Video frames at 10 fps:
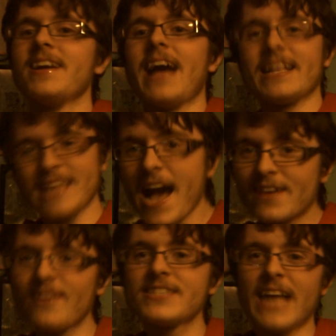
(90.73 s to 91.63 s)
Attack
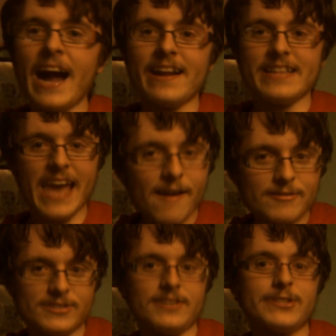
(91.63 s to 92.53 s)
on Titan
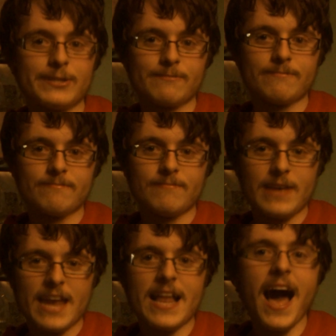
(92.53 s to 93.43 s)
characters
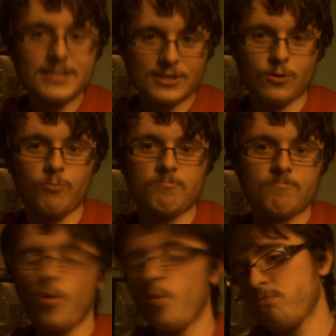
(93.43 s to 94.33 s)
in high school.
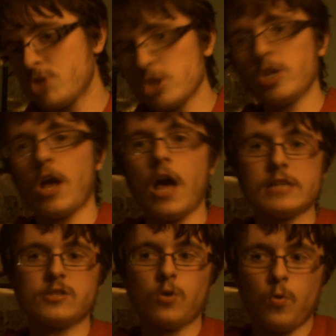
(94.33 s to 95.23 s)
Or junior high
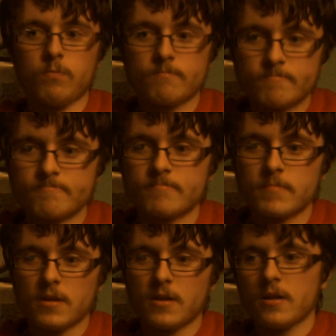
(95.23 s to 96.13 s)
school.
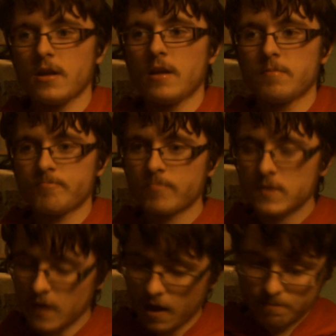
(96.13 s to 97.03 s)

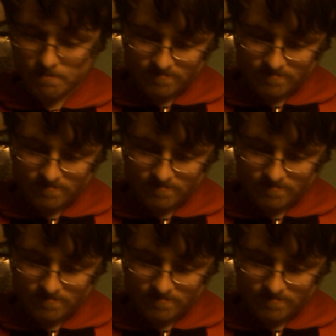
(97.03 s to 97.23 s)
So.